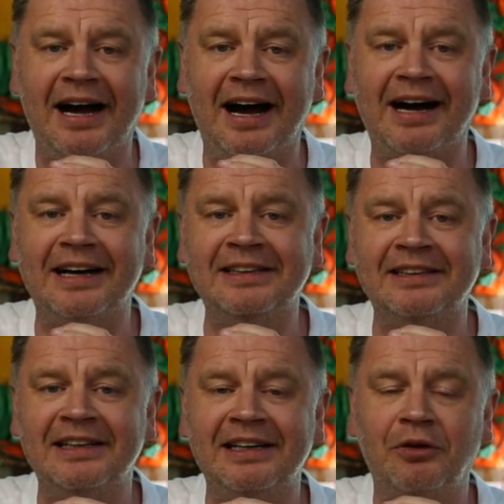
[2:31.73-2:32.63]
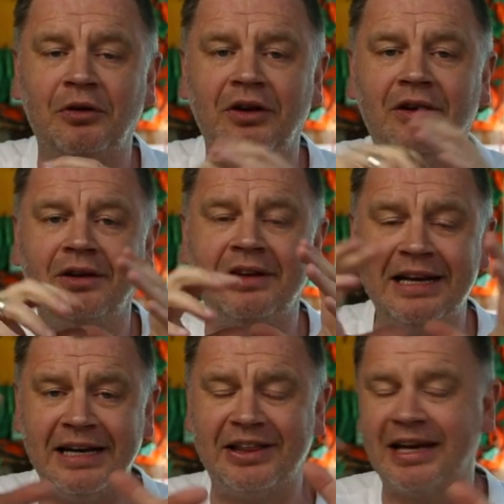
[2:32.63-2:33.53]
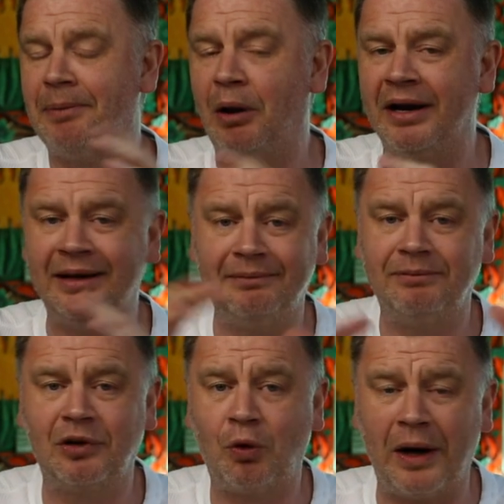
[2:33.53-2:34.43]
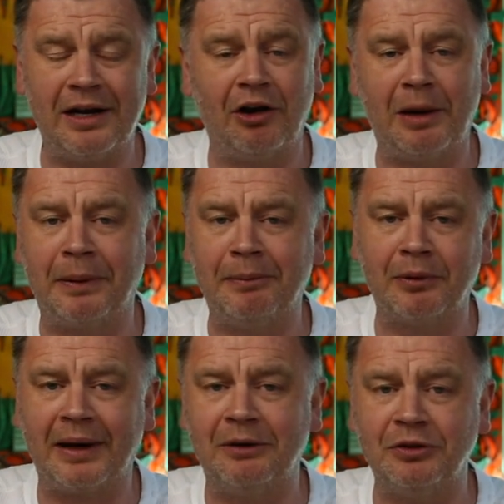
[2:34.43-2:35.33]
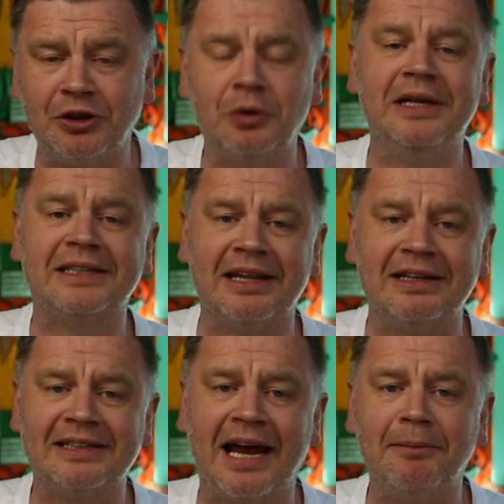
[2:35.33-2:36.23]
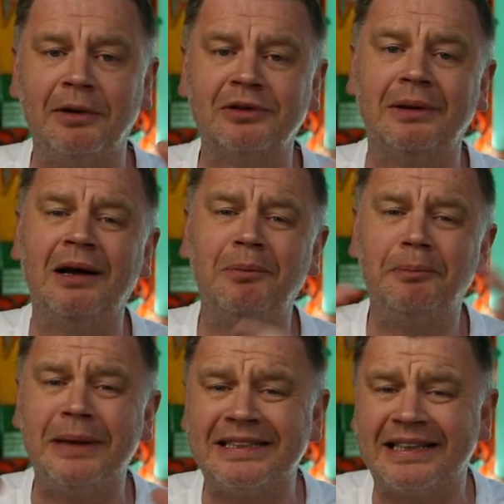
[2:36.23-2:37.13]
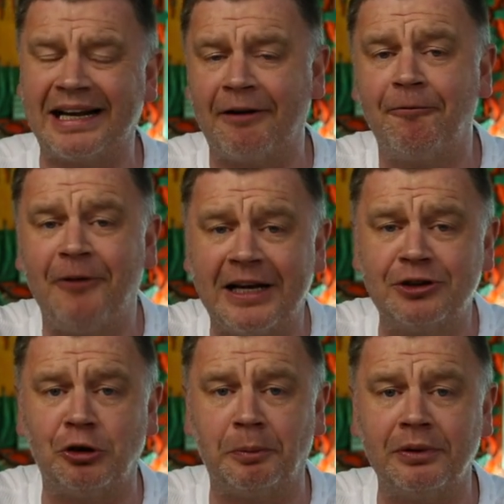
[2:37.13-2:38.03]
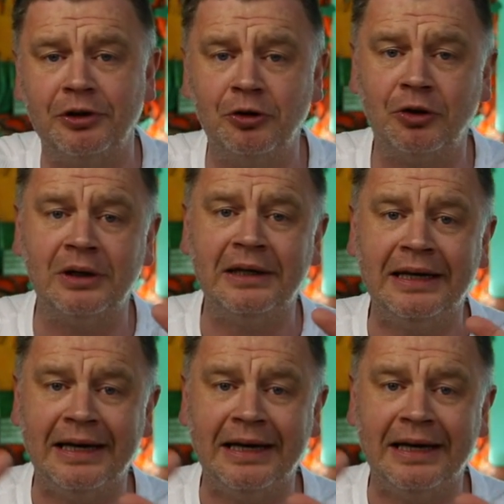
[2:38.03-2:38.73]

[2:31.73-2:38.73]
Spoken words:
And the neat thing about, and quite a lot of people kind of were doing this at the time, it was basically a fix-up, you know.